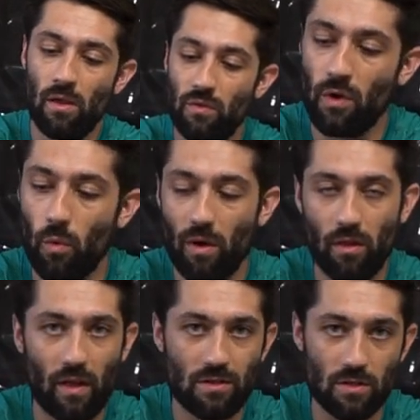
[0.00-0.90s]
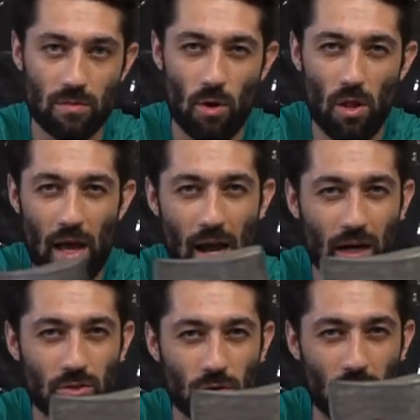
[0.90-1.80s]
So whether that's a small
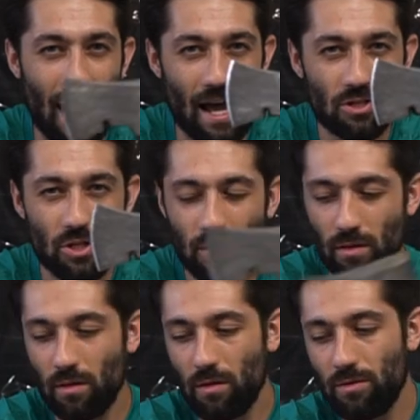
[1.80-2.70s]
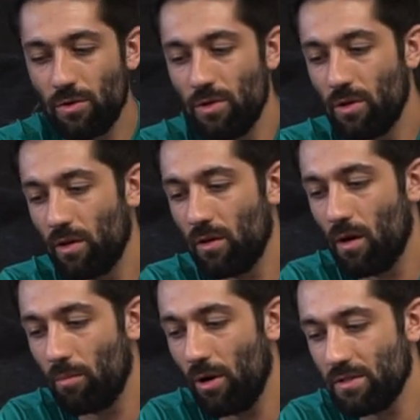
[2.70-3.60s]
axe or hatchet, so you can
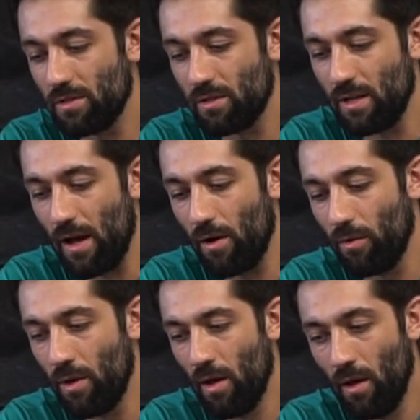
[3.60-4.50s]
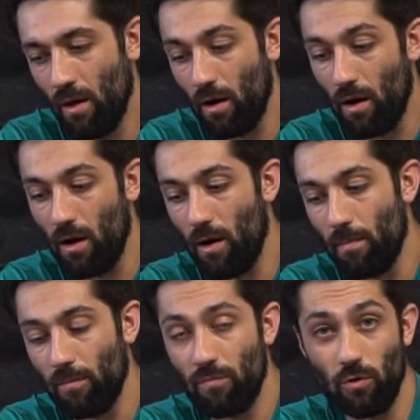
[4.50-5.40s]
process it down,
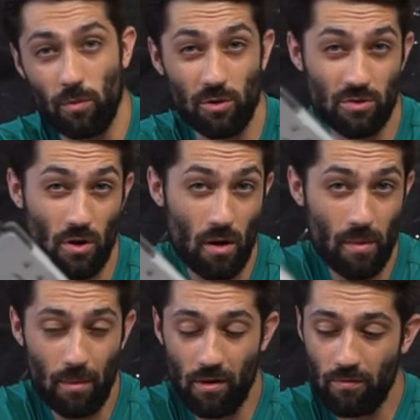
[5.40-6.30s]
foldable saw maybe